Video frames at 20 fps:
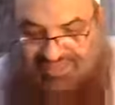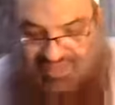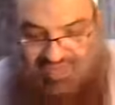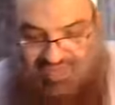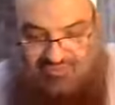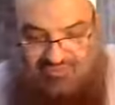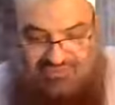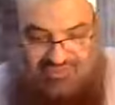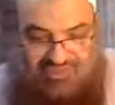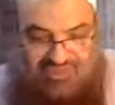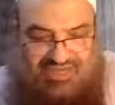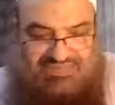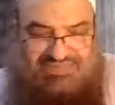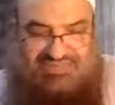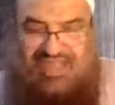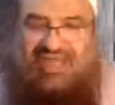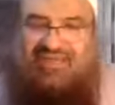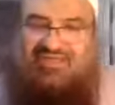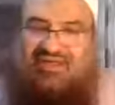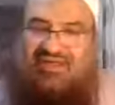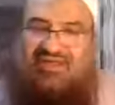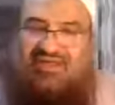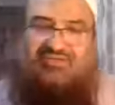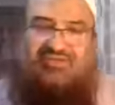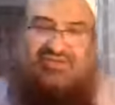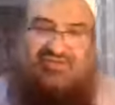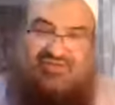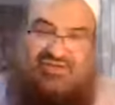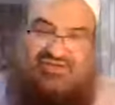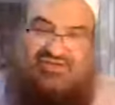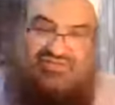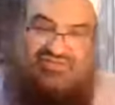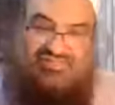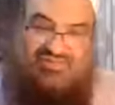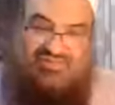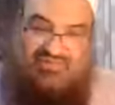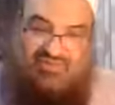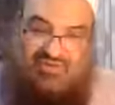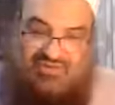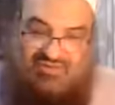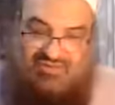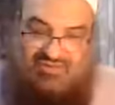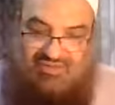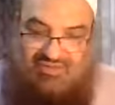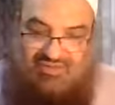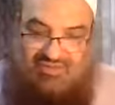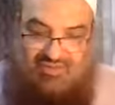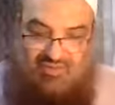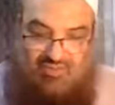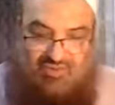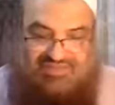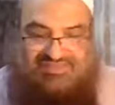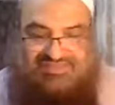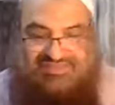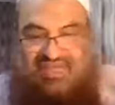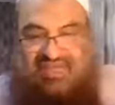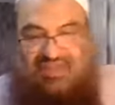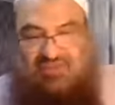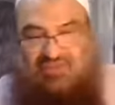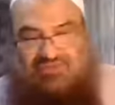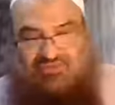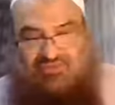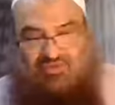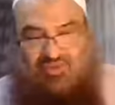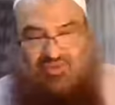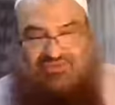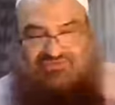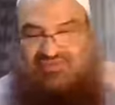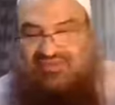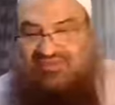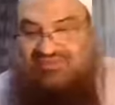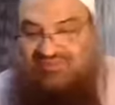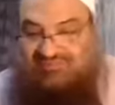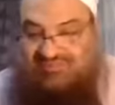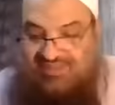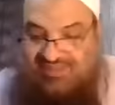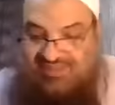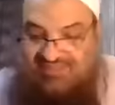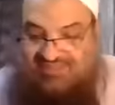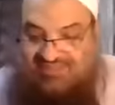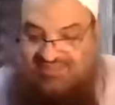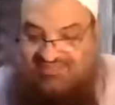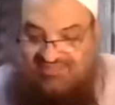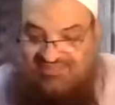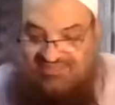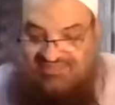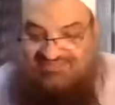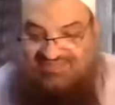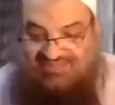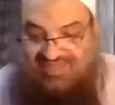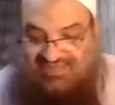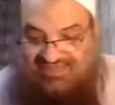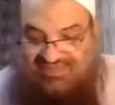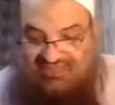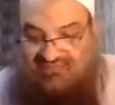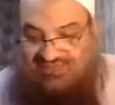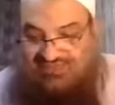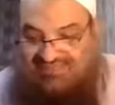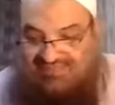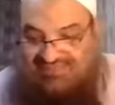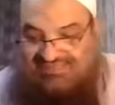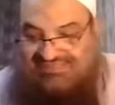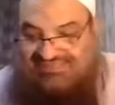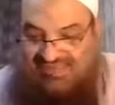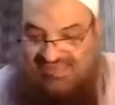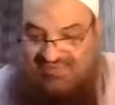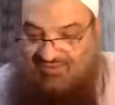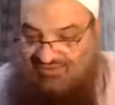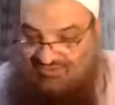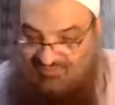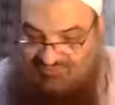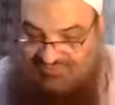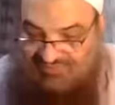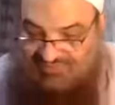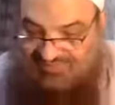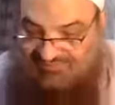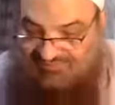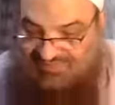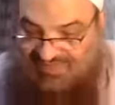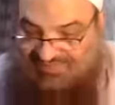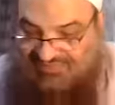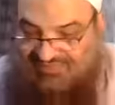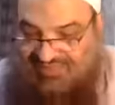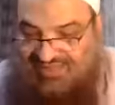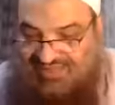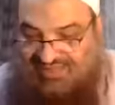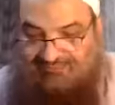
Now, there is other narrations as well. Was-salawatu wa-t-tayyibat. There's another tahiyyatu lillahi, salawatu t-tayyibat.